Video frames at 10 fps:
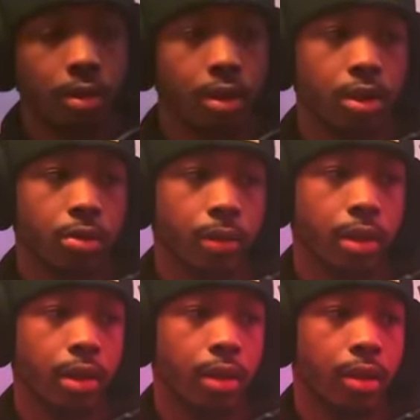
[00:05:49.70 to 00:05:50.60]
to
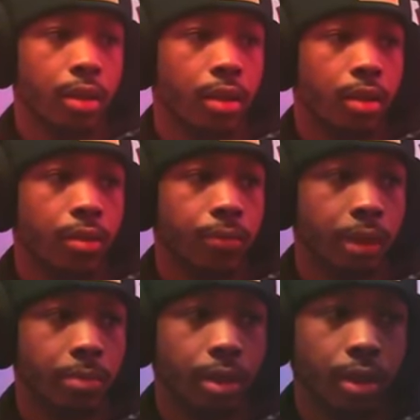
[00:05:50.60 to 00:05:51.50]
Detroit, you feel
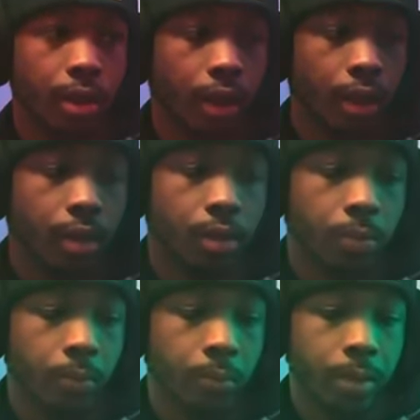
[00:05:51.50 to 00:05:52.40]
what I'm saying? Like
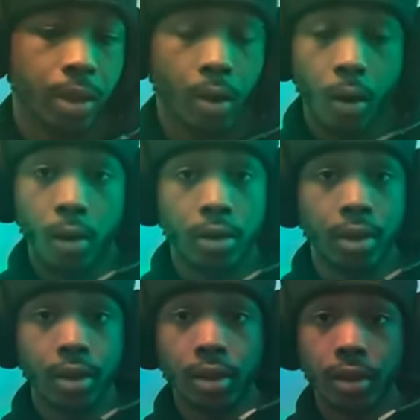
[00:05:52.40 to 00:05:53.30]
we all
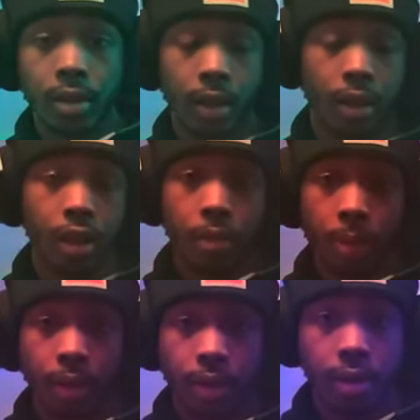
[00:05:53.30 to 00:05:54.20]
good. Like
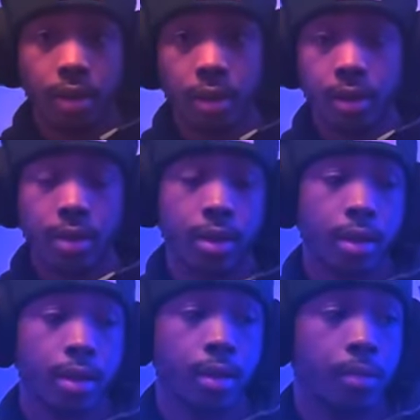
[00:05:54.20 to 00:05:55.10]
everybody good in the
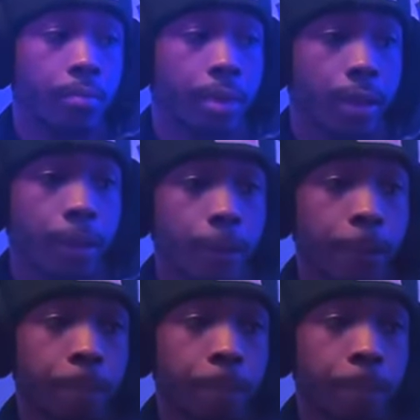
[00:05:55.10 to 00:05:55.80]
city, but